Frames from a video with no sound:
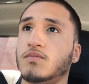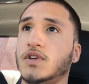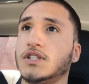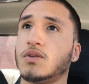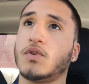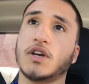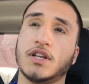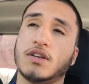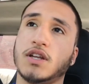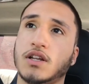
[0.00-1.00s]
because I work at
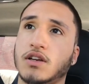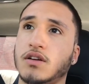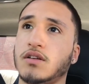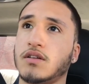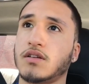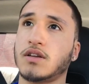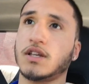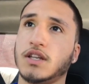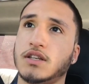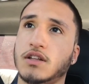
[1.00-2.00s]
a dealer and I
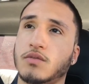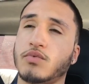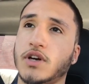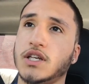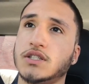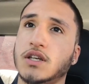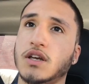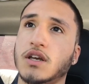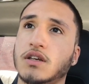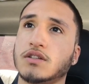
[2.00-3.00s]
get a dealer price.
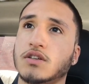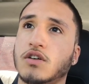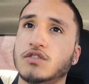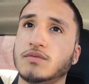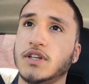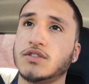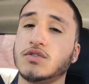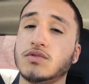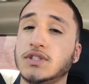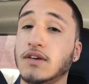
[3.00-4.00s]
It's gonna cost me like
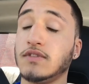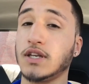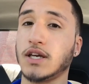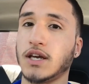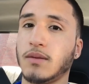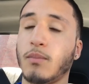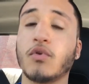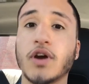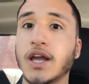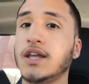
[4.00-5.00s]
$279,
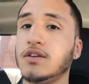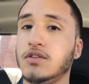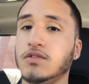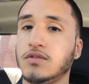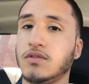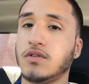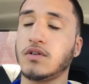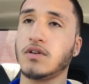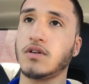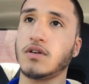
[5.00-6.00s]
brand new.
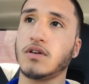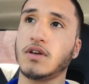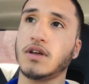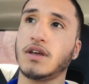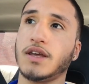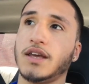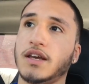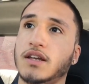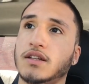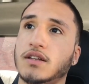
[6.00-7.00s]

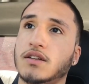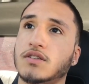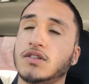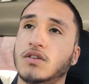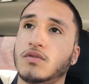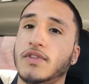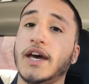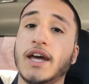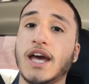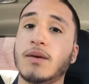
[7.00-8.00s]
And so
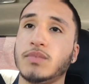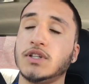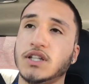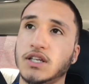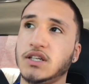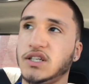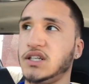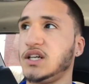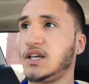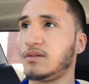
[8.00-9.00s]
that happened
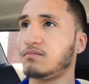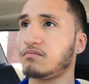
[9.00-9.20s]
literally like